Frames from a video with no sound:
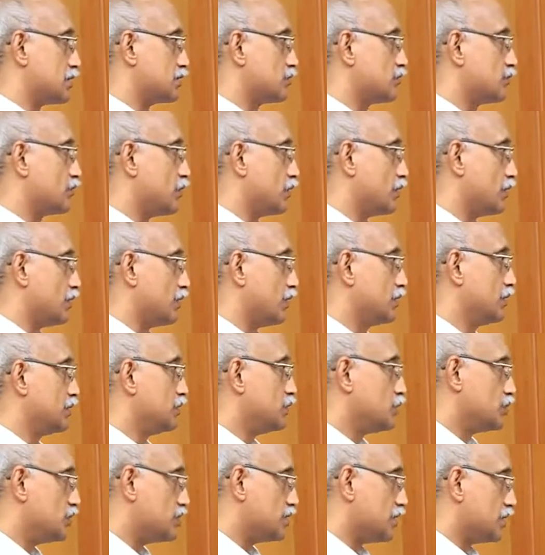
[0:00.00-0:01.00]
as for
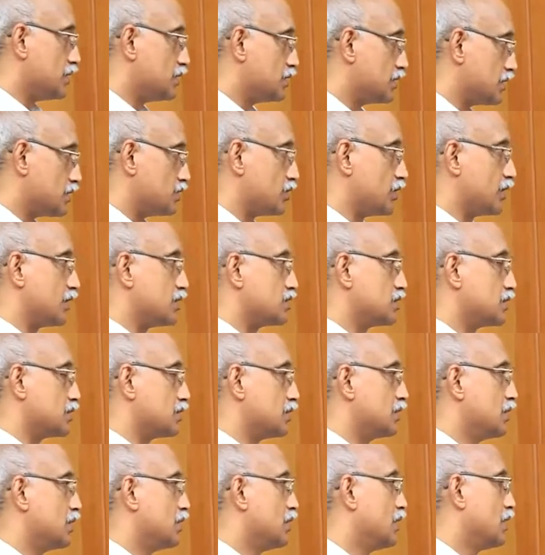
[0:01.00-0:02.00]
UG
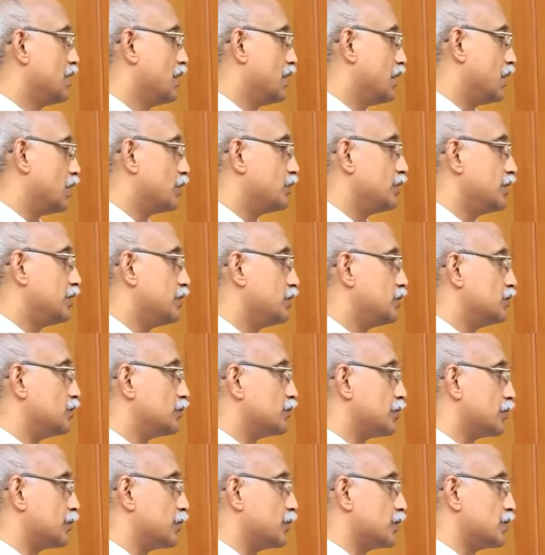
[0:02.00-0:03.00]
education. How do you
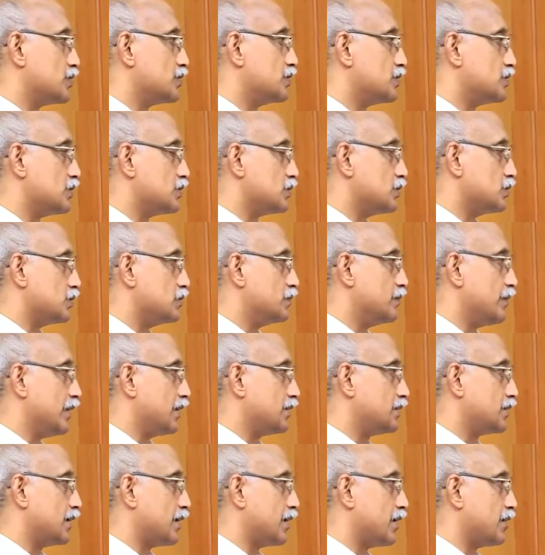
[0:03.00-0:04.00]
propose to
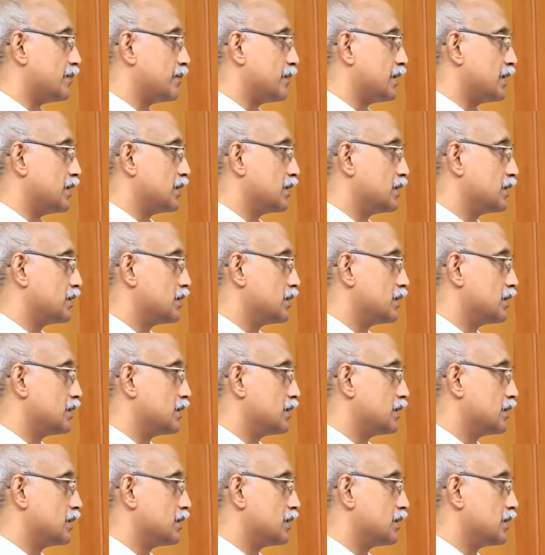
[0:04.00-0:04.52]
make that happen? Yeah,